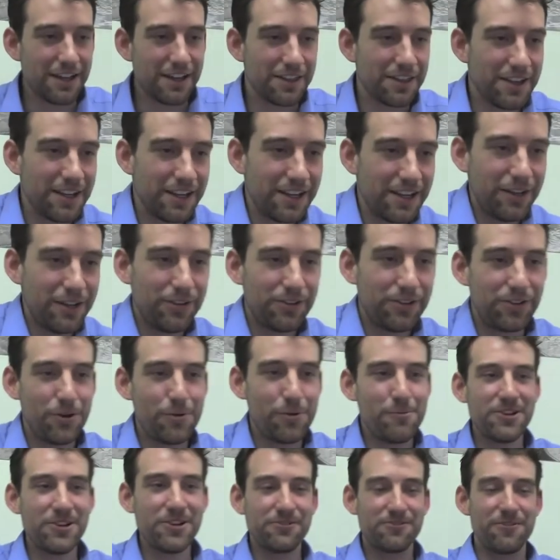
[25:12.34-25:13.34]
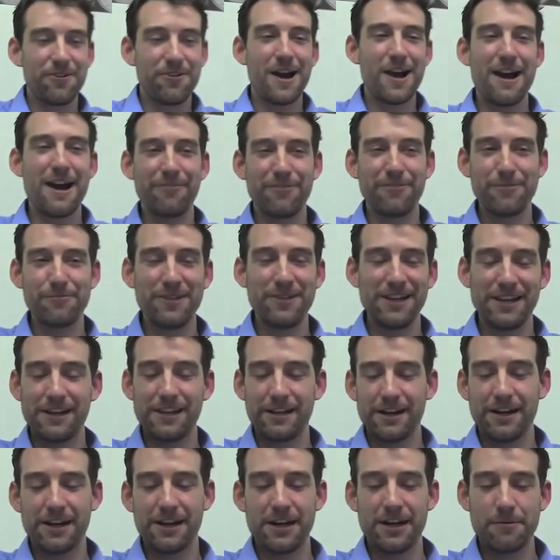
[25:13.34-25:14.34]
Yeah, thank you so much for having
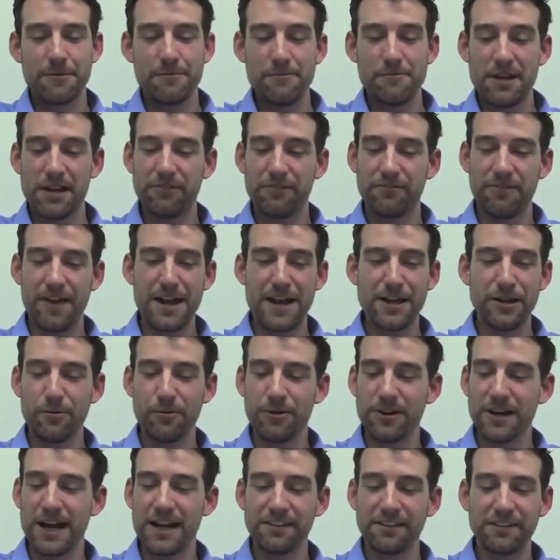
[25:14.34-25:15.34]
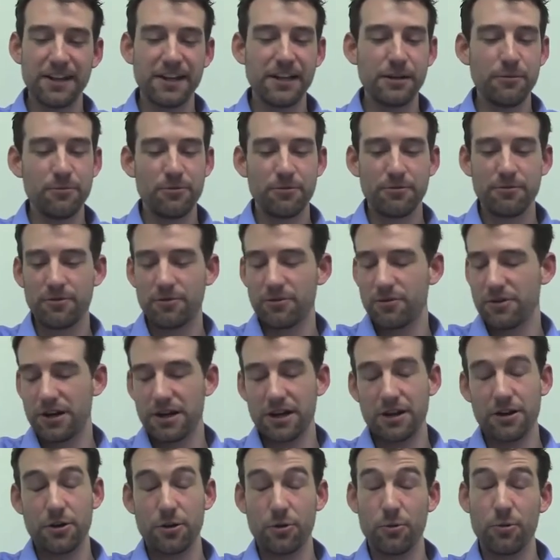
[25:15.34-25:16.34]
me. If anyone has any
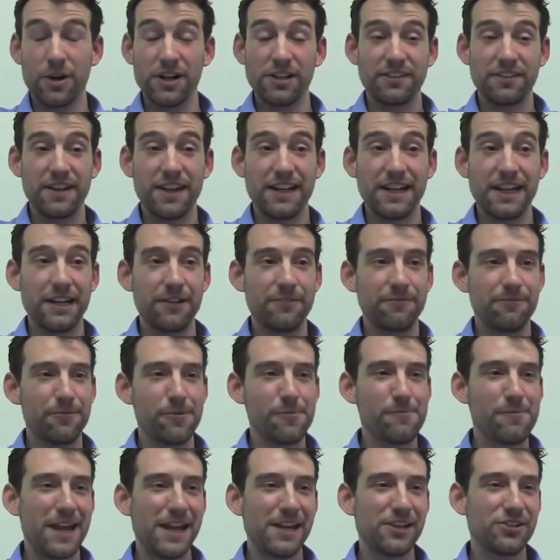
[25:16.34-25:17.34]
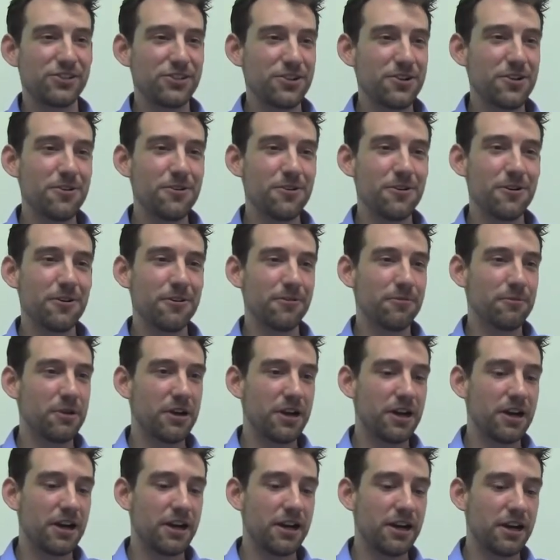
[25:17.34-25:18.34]
or wants any information or
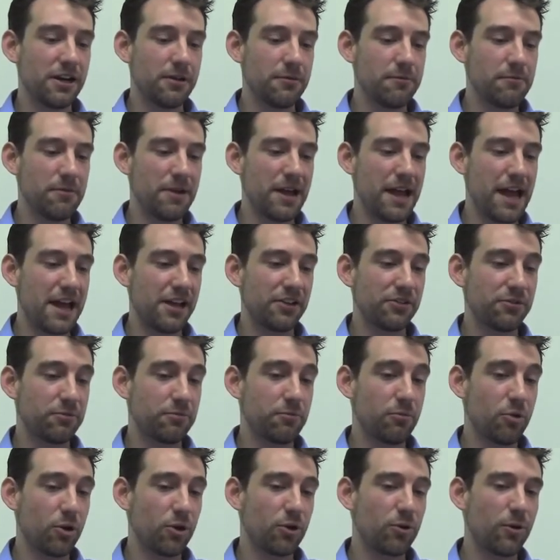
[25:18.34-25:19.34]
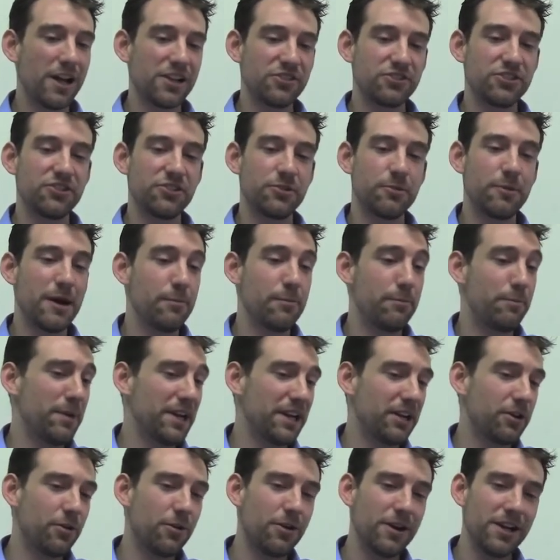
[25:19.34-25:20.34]
has more questions about
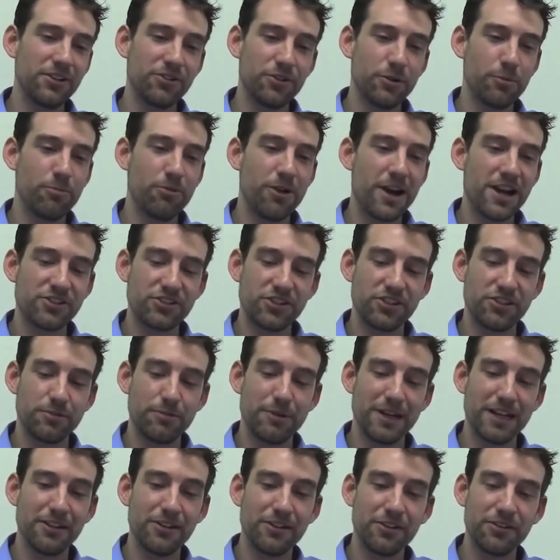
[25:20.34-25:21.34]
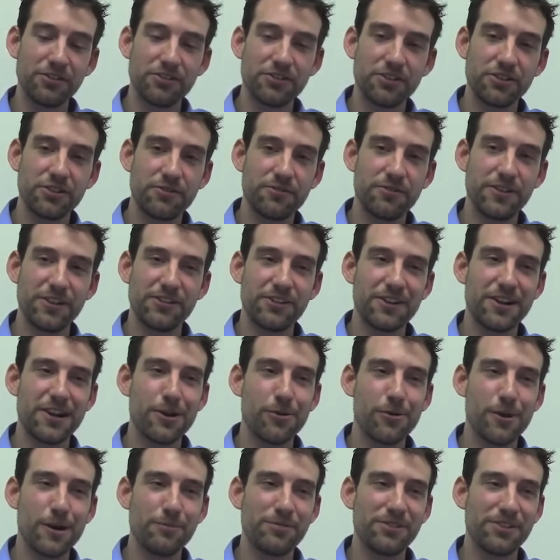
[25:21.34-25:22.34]
Bitcoins or precious metals, just visit
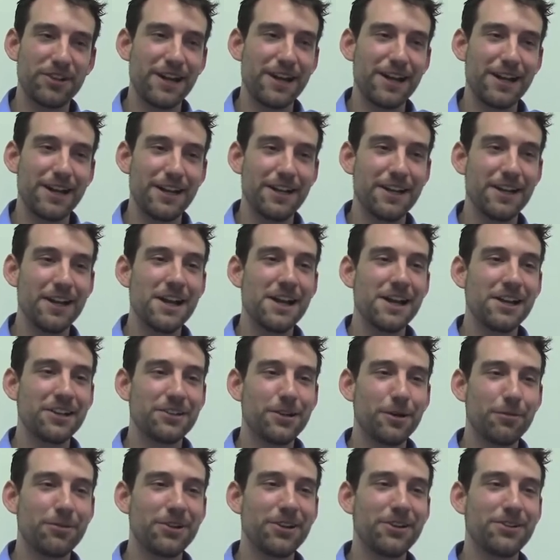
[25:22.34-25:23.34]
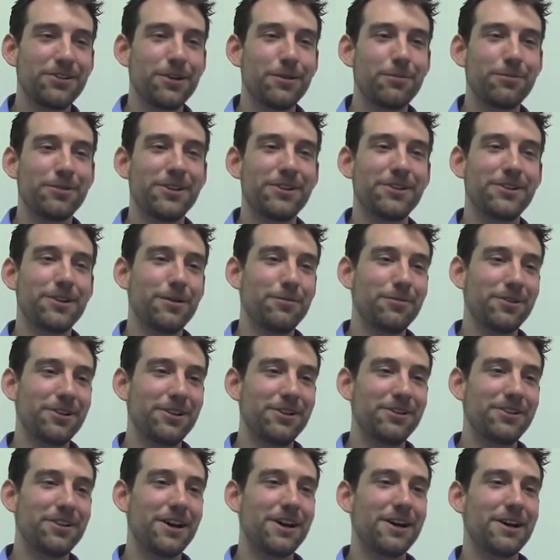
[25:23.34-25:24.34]
our website at
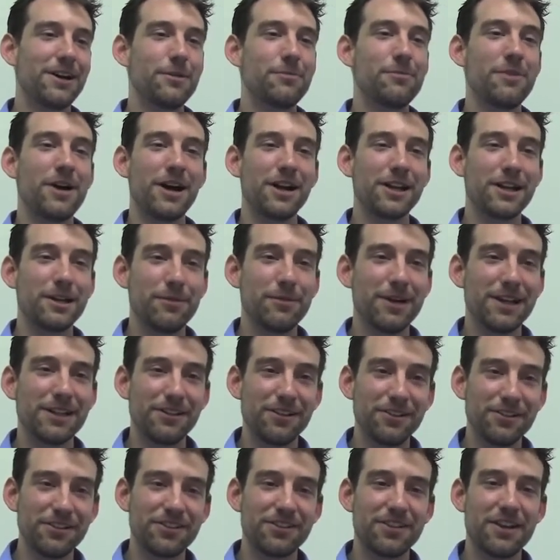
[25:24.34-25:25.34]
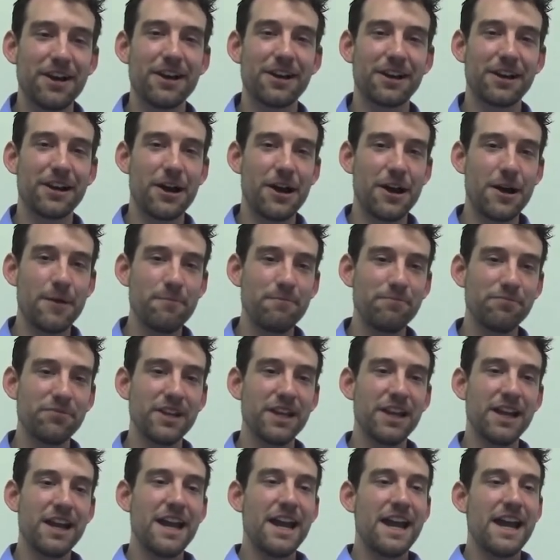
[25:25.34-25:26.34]
www.amagimetals.com.
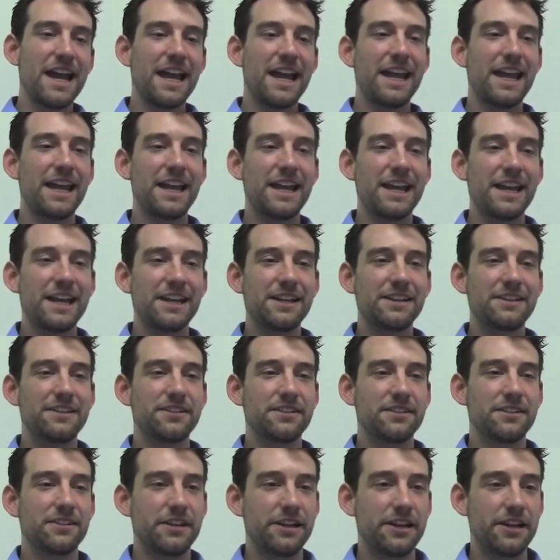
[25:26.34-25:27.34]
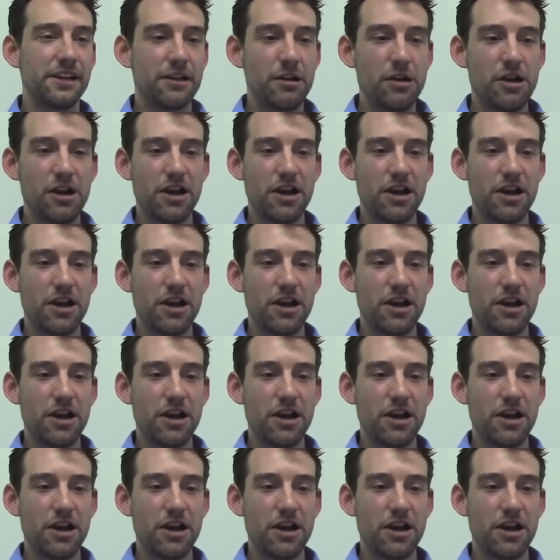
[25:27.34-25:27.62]
And